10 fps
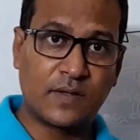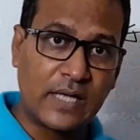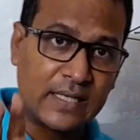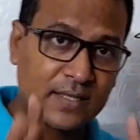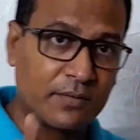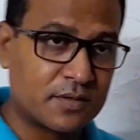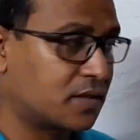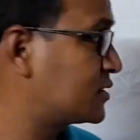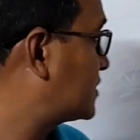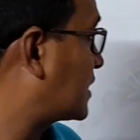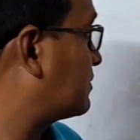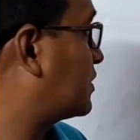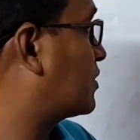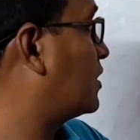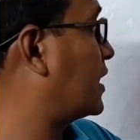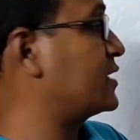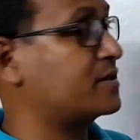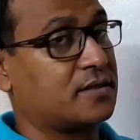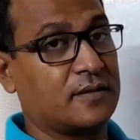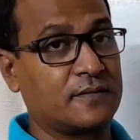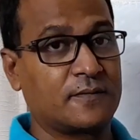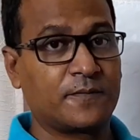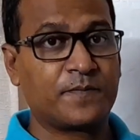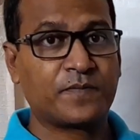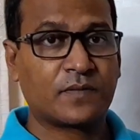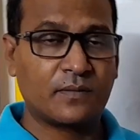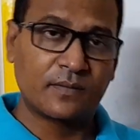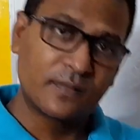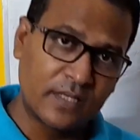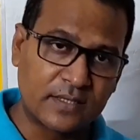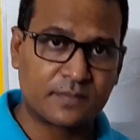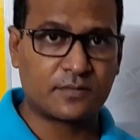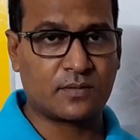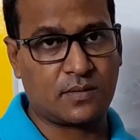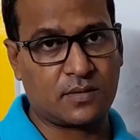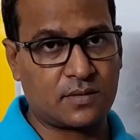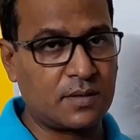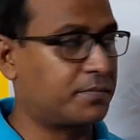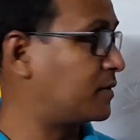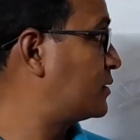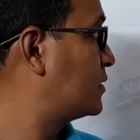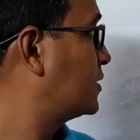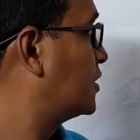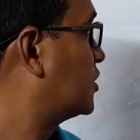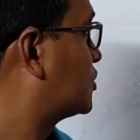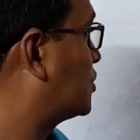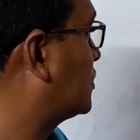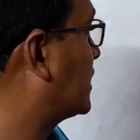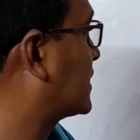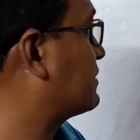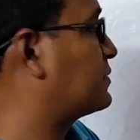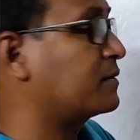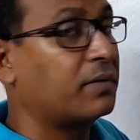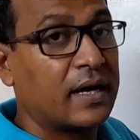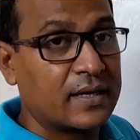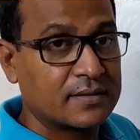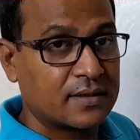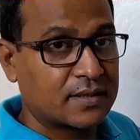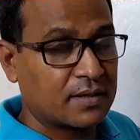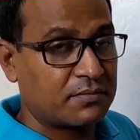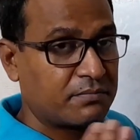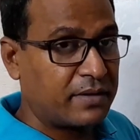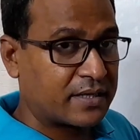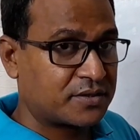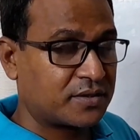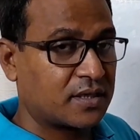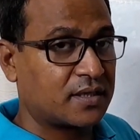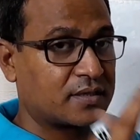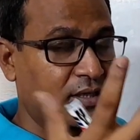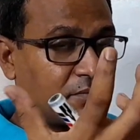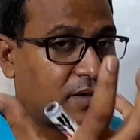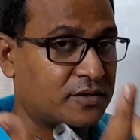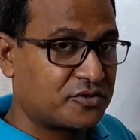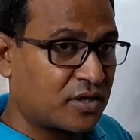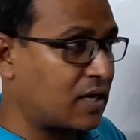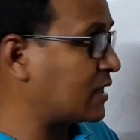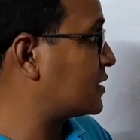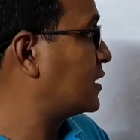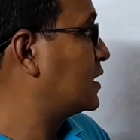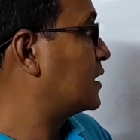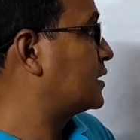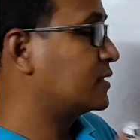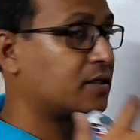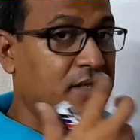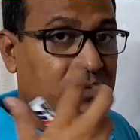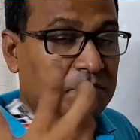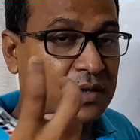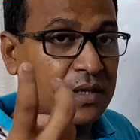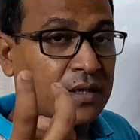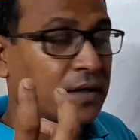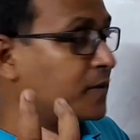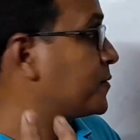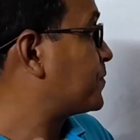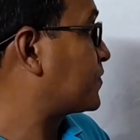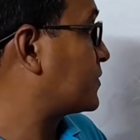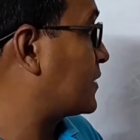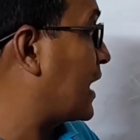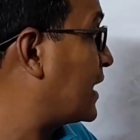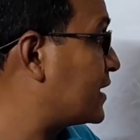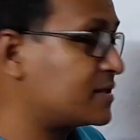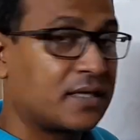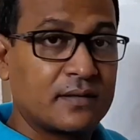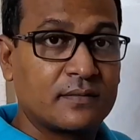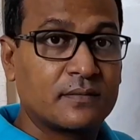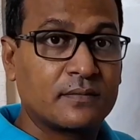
That substances can be called antigen. That's simple. So that can be virus, that can be bacteria, that can be drug, that can be allergen